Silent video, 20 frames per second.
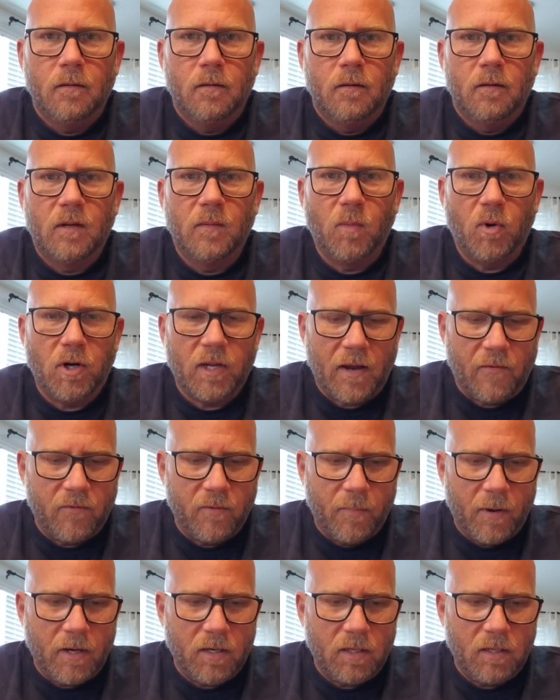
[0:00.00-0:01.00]
Good morning,
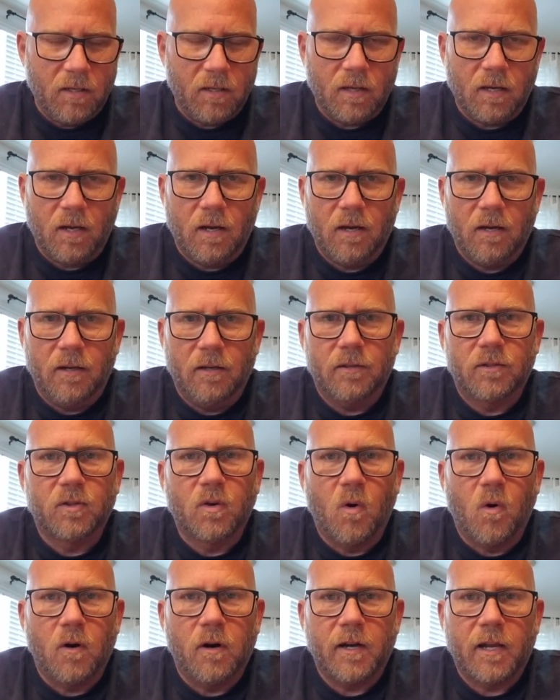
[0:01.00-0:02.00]
everybody. It's
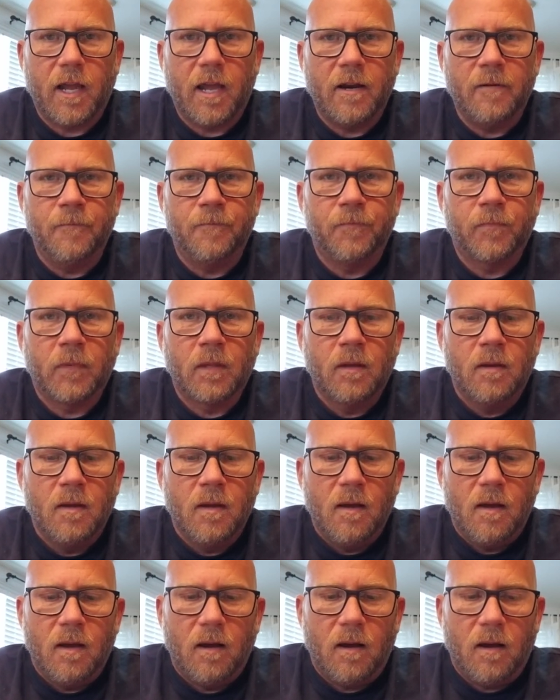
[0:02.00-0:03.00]
Core again.
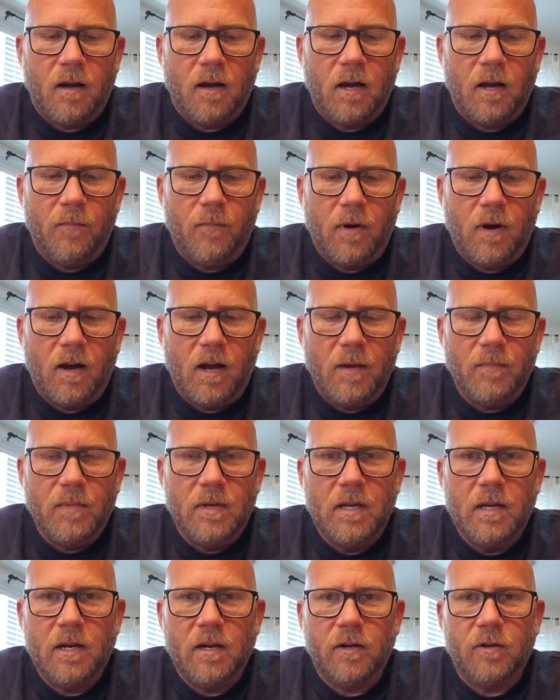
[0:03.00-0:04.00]
I'm
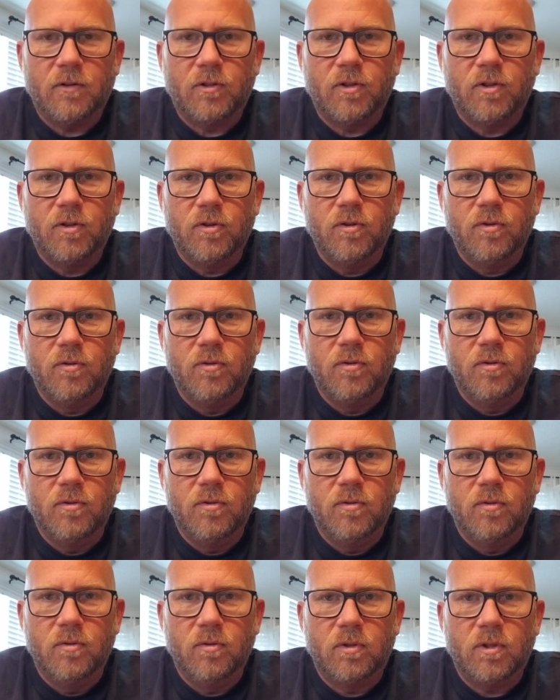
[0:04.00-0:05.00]
here
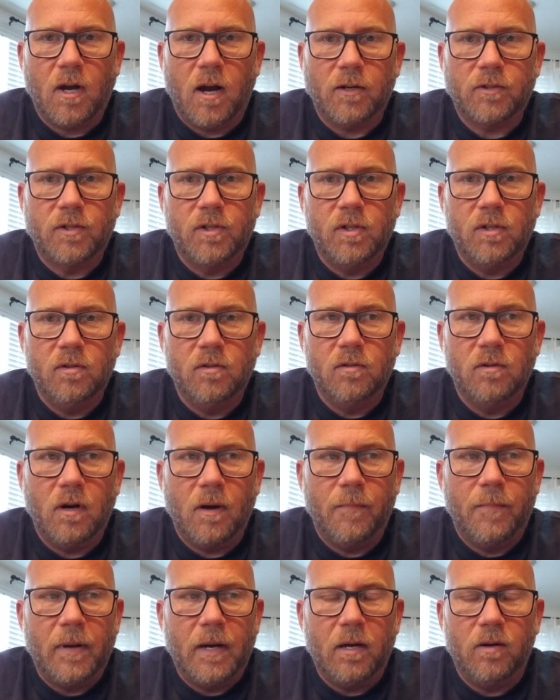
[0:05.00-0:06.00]
to talk to you
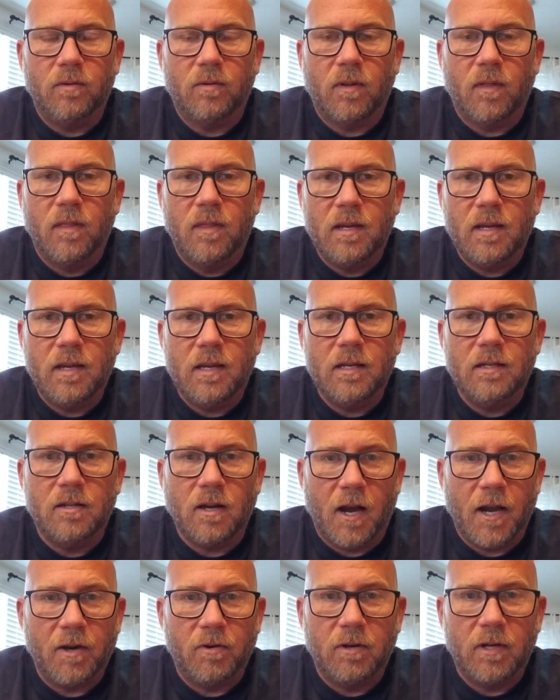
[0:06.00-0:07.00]
about the
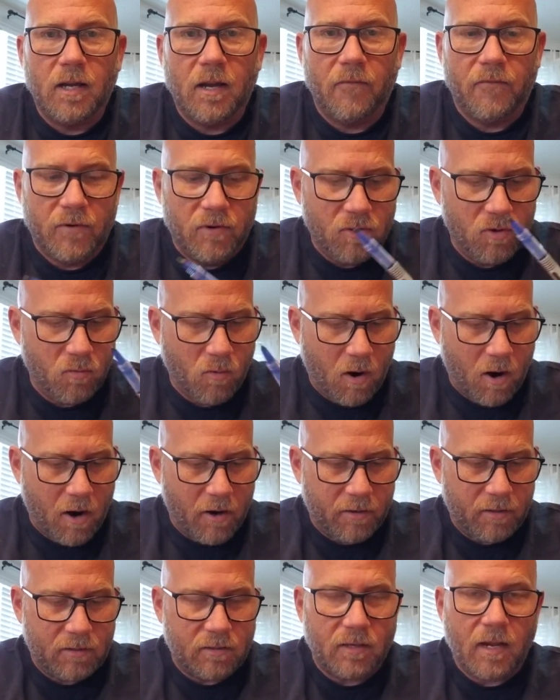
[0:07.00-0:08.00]
Diary of a New
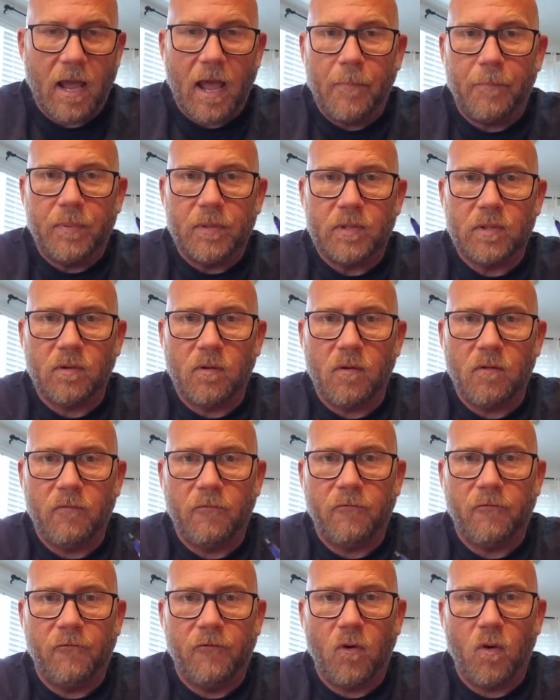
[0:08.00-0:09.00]
Artist, Episode
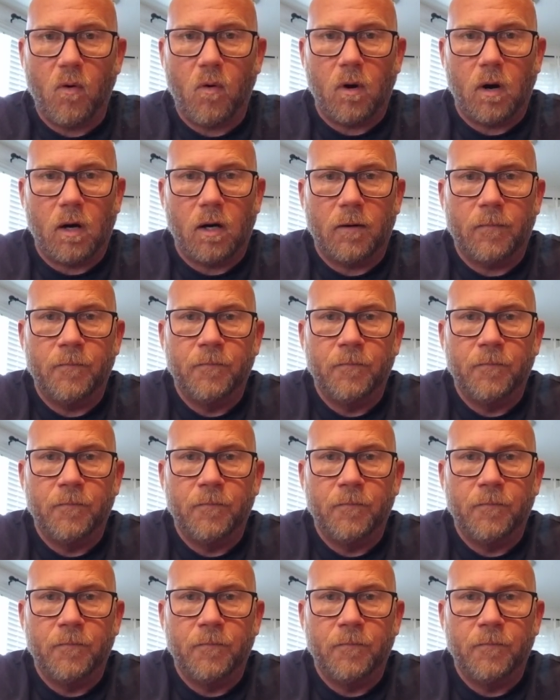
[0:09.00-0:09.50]
4.